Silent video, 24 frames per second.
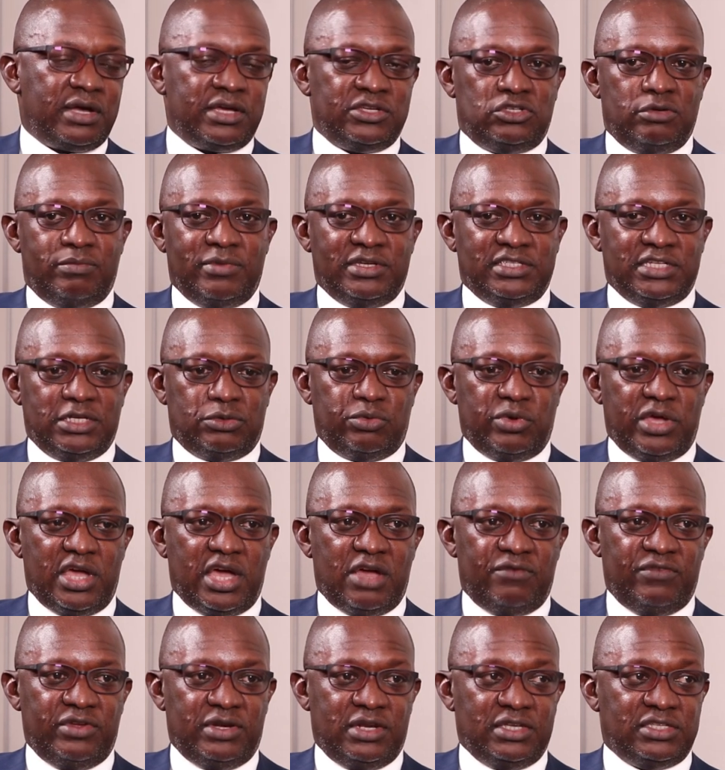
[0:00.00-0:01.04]
customers that we
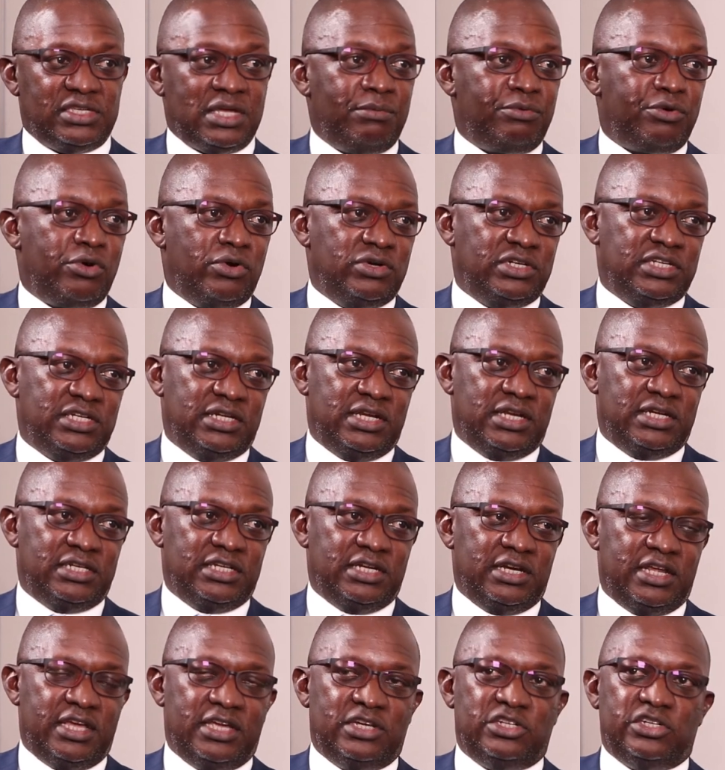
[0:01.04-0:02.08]
have in the subcontinent
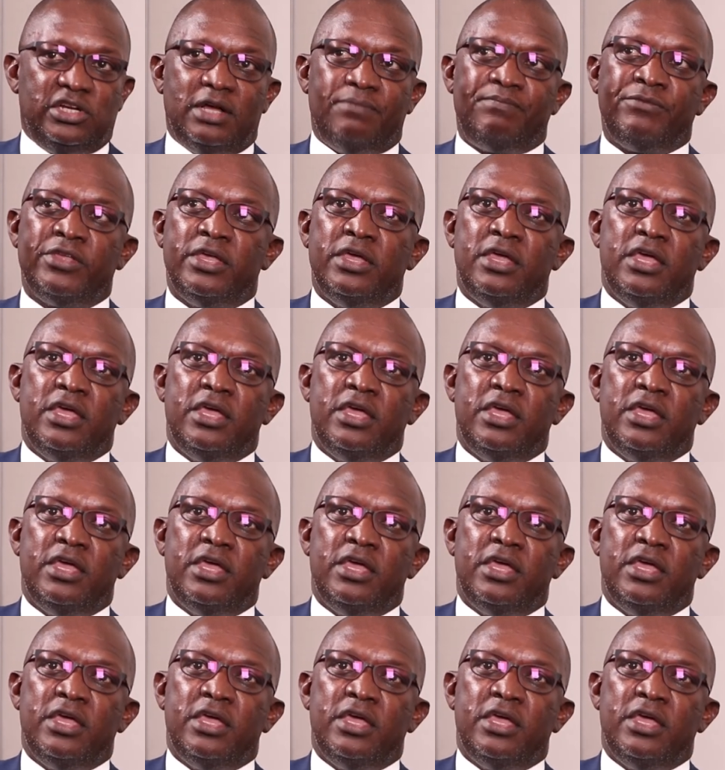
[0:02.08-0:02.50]
in Asia.